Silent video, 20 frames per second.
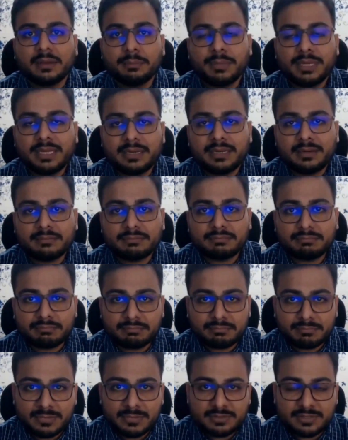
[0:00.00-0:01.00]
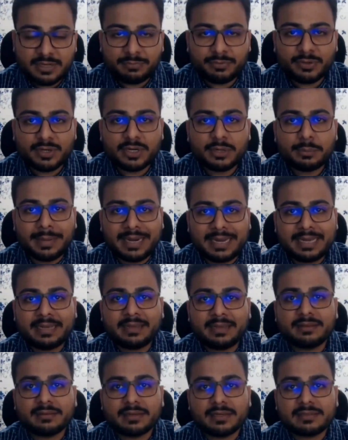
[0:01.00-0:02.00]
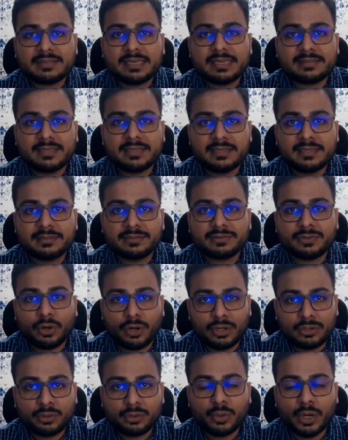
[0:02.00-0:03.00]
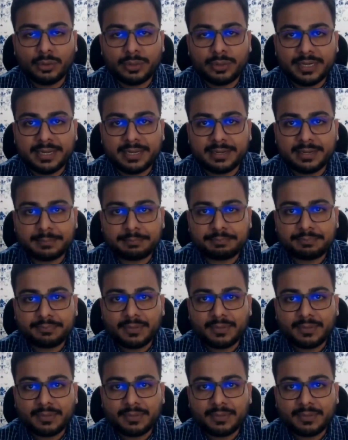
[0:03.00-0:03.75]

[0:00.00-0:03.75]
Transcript: been suffered by assessees all throughout India,